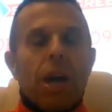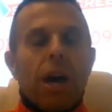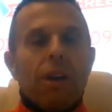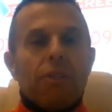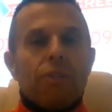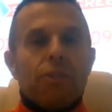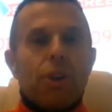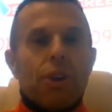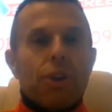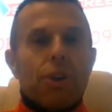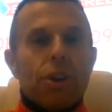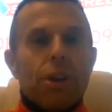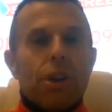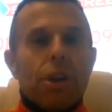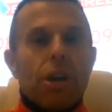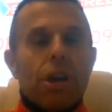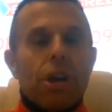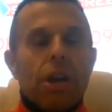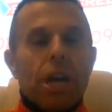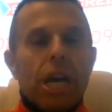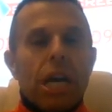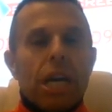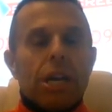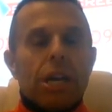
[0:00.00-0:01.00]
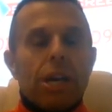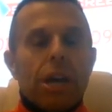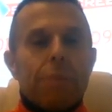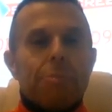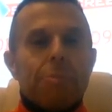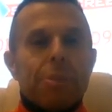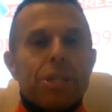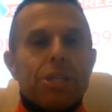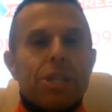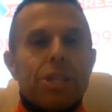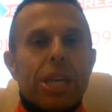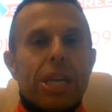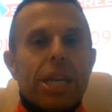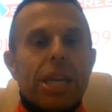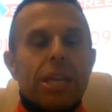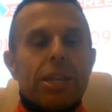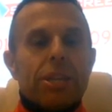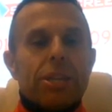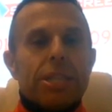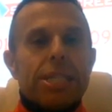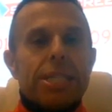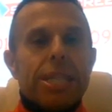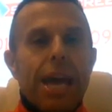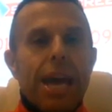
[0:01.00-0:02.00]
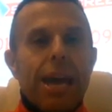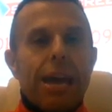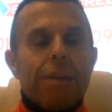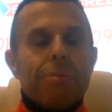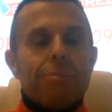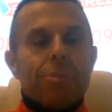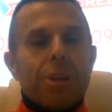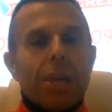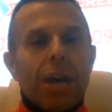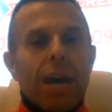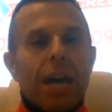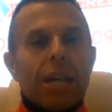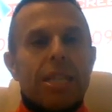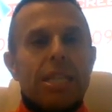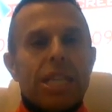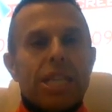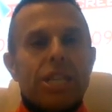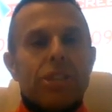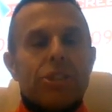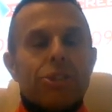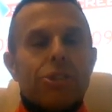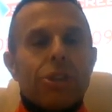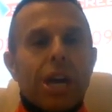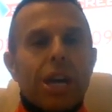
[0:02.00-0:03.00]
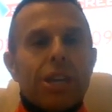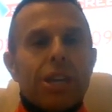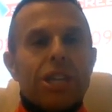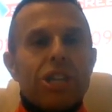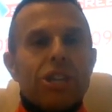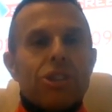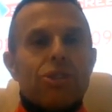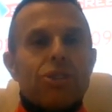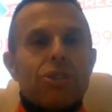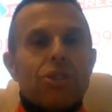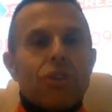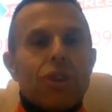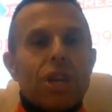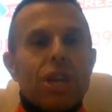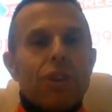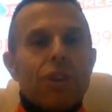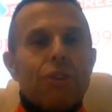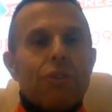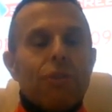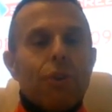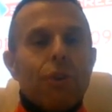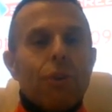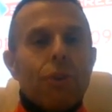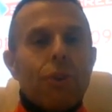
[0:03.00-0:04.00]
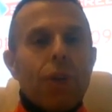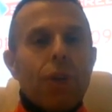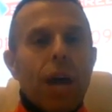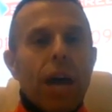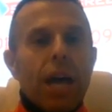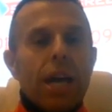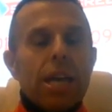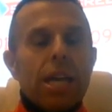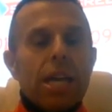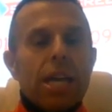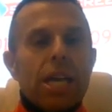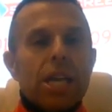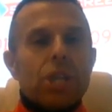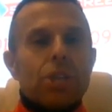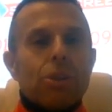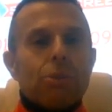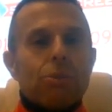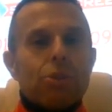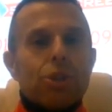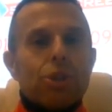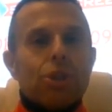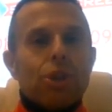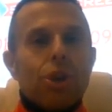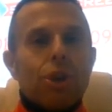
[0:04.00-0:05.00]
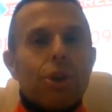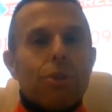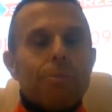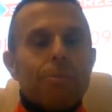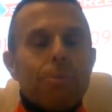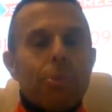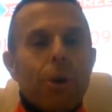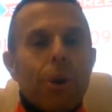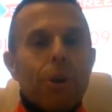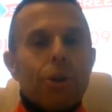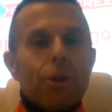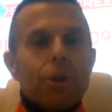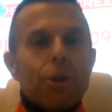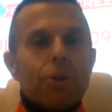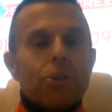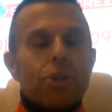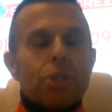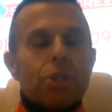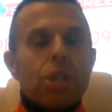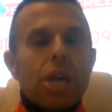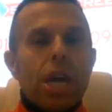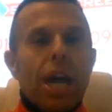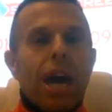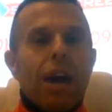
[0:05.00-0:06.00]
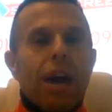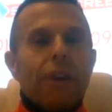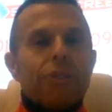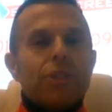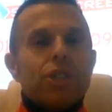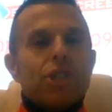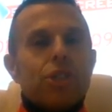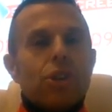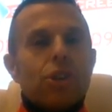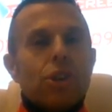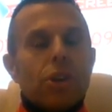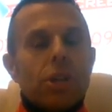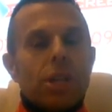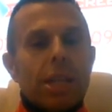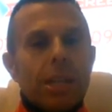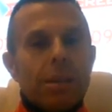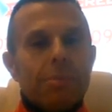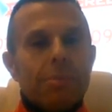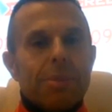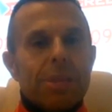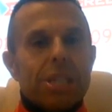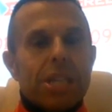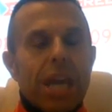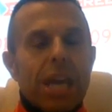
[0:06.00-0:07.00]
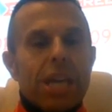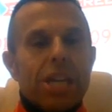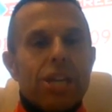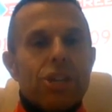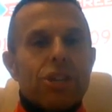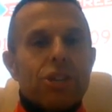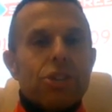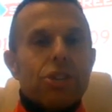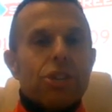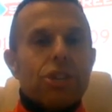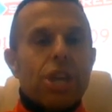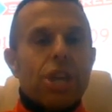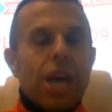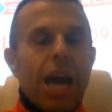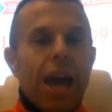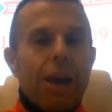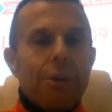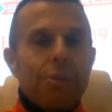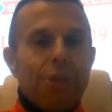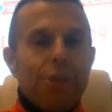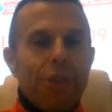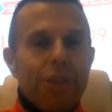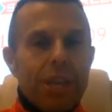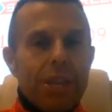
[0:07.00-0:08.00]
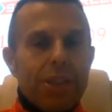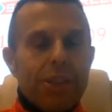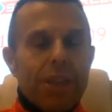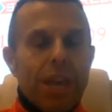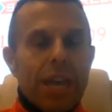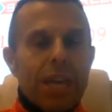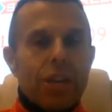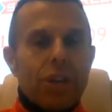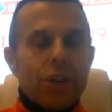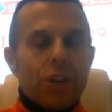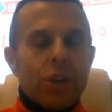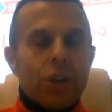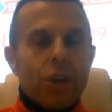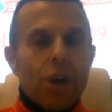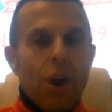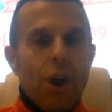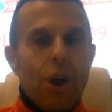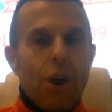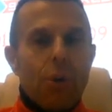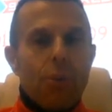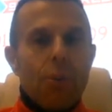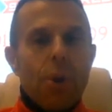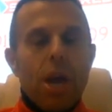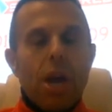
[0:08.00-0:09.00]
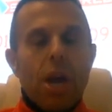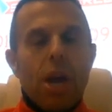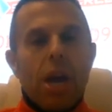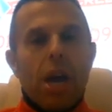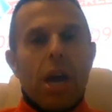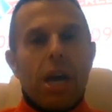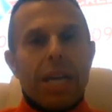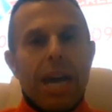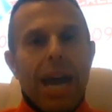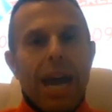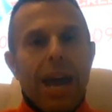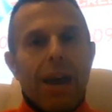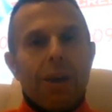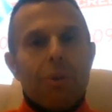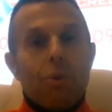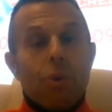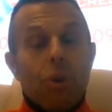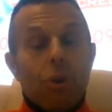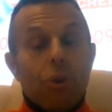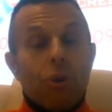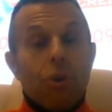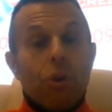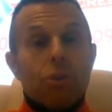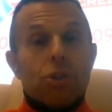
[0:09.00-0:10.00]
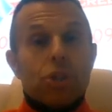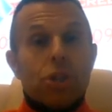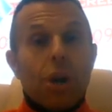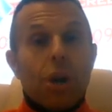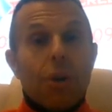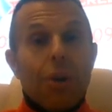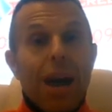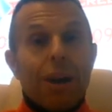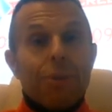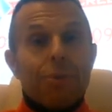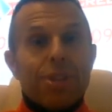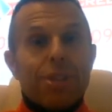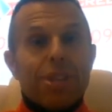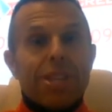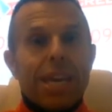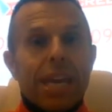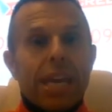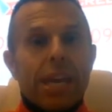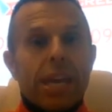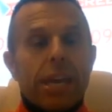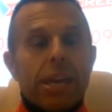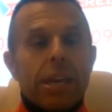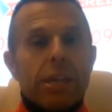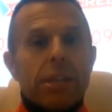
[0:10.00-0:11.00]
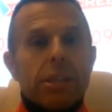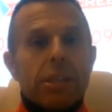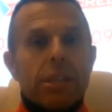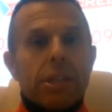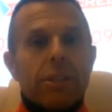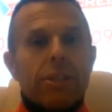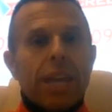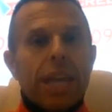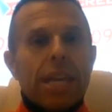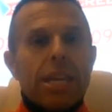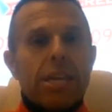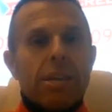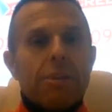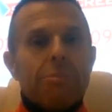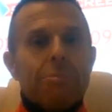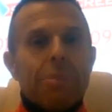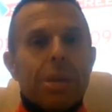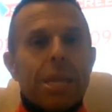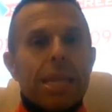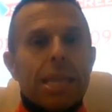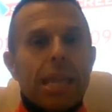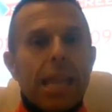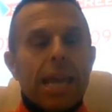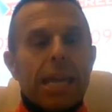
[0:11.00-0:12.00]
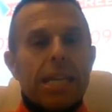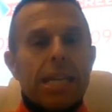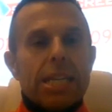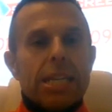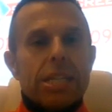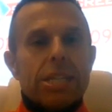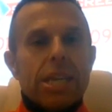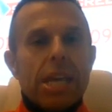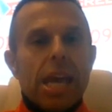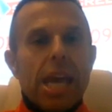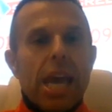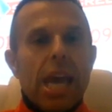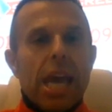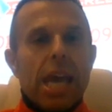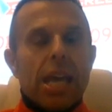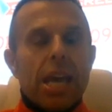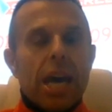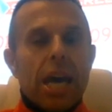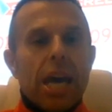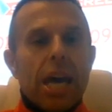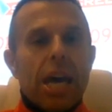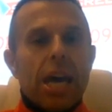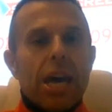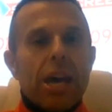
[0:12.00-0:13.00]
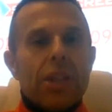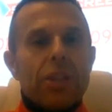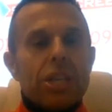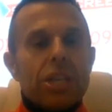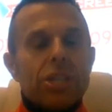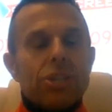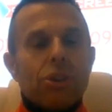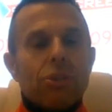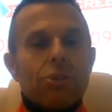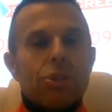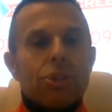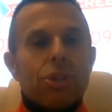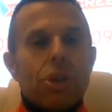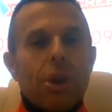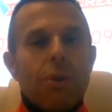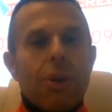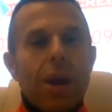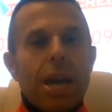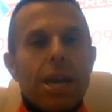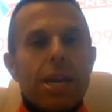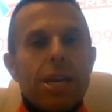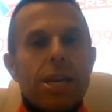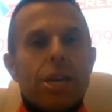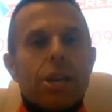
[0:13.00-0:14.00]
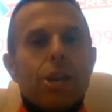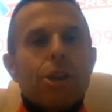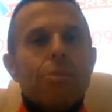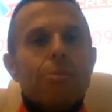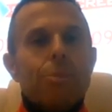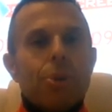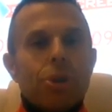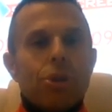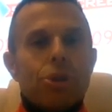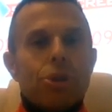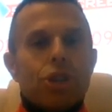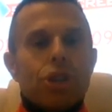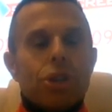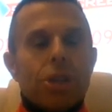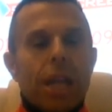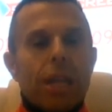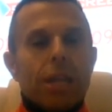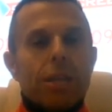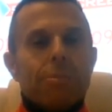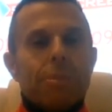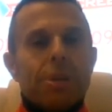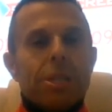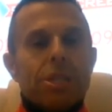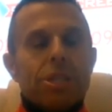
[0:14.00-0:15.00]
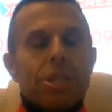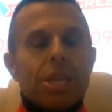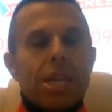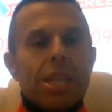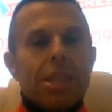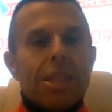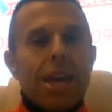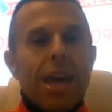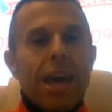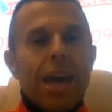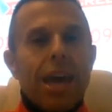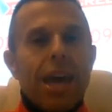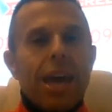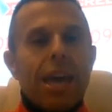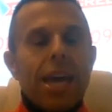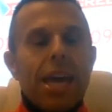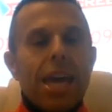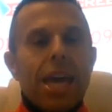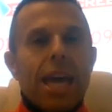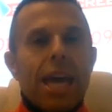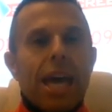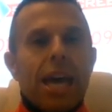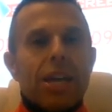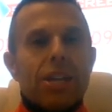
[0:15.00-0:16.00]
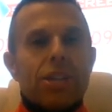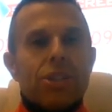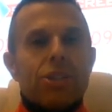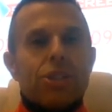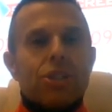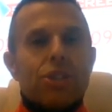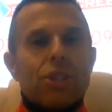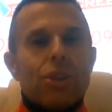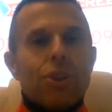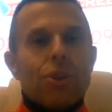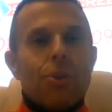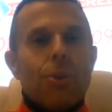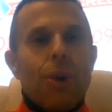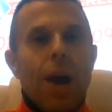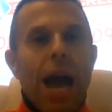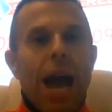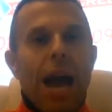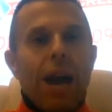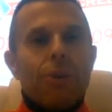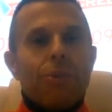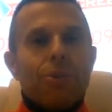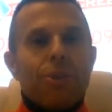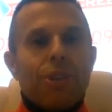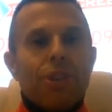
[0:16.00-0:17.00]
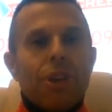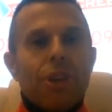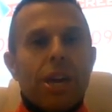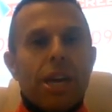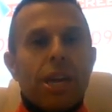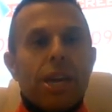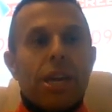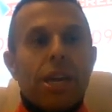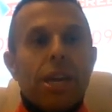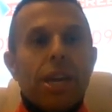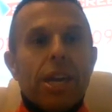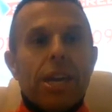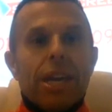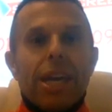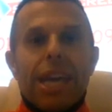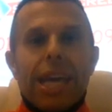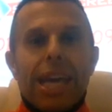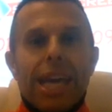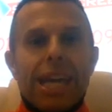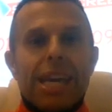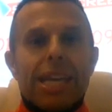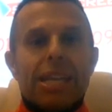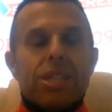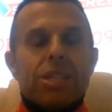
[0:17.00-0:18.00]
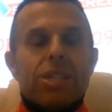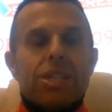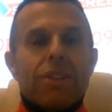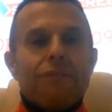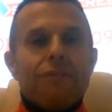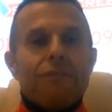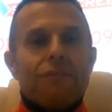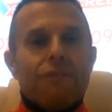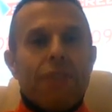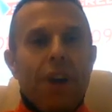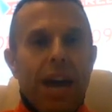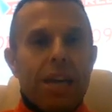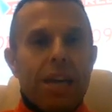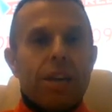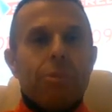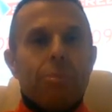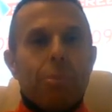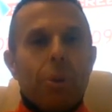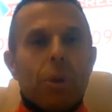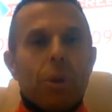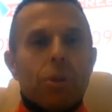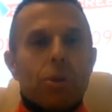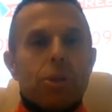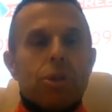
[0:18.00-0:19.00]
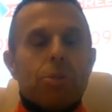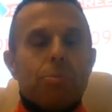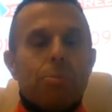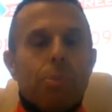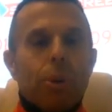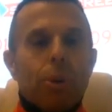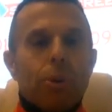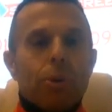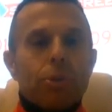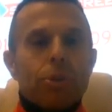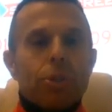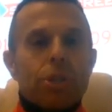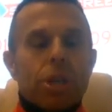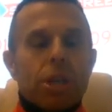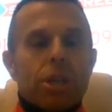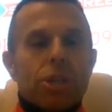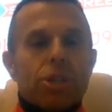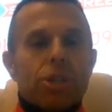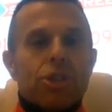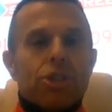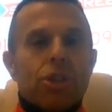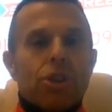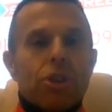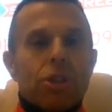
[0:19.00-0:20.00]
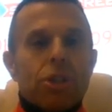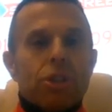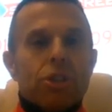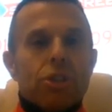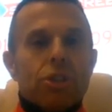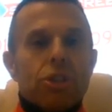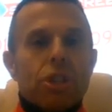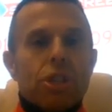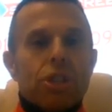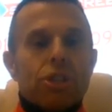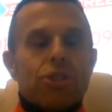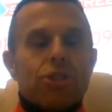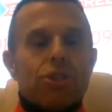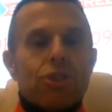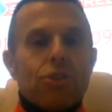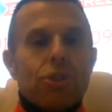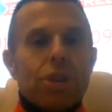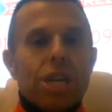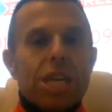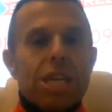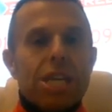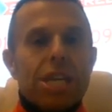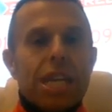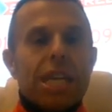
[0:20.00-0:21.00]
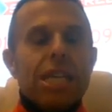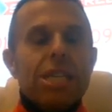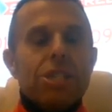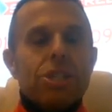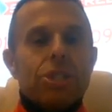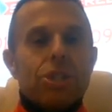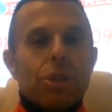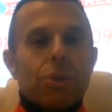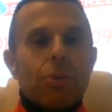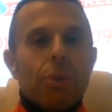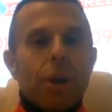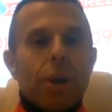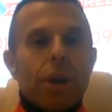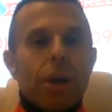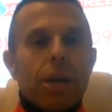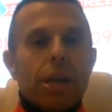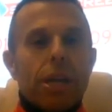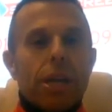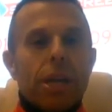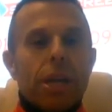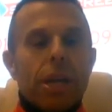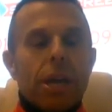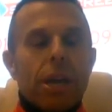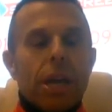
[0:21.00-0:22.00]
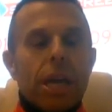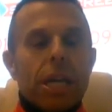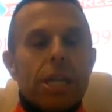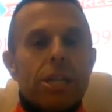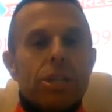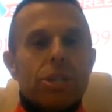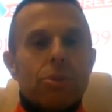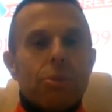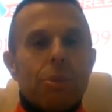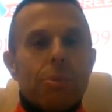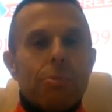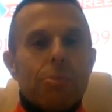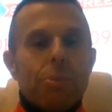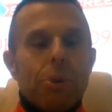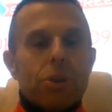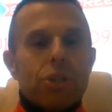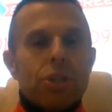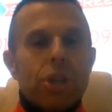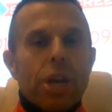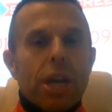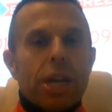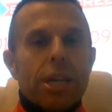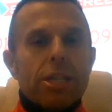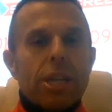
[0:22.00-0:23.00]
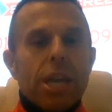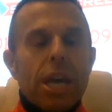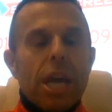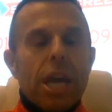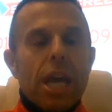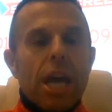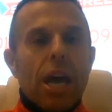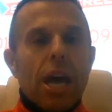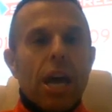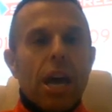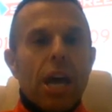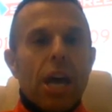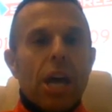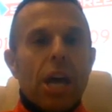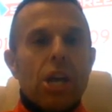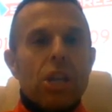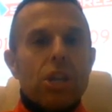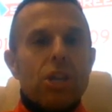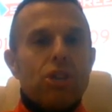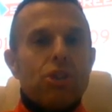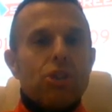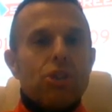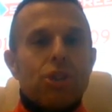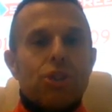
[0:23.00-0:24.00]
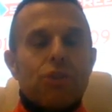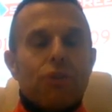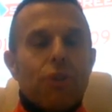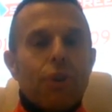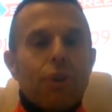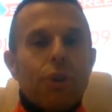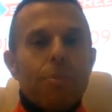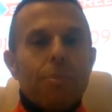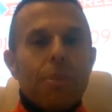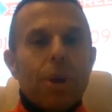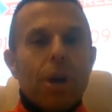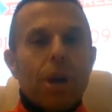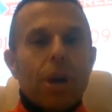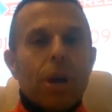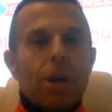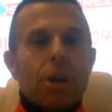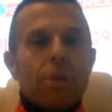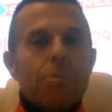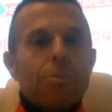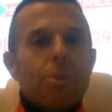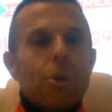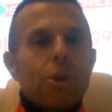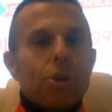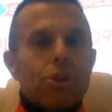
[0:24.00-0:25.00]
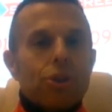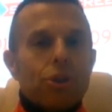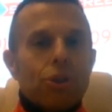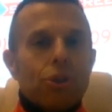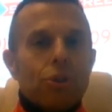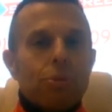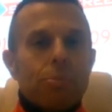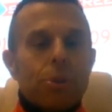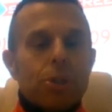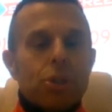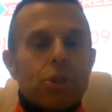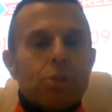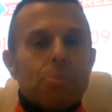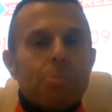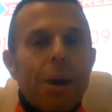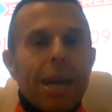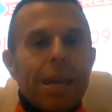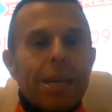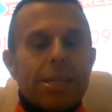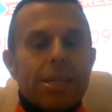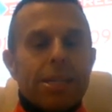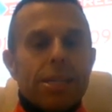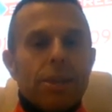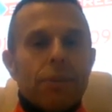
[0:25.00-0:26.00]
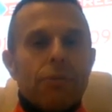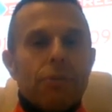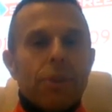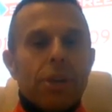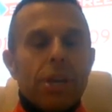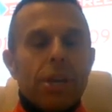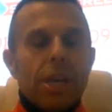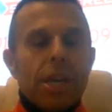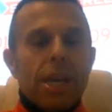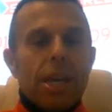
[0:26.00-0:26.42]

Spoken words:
I've got a particular depth, I need a screed for that. So certain products have certain limitations to how thin they can go and also how thick that they can be laid. There's also a commercial element in there as to how thick it's viable to put a certain screed into a project, just from a commercial perspective.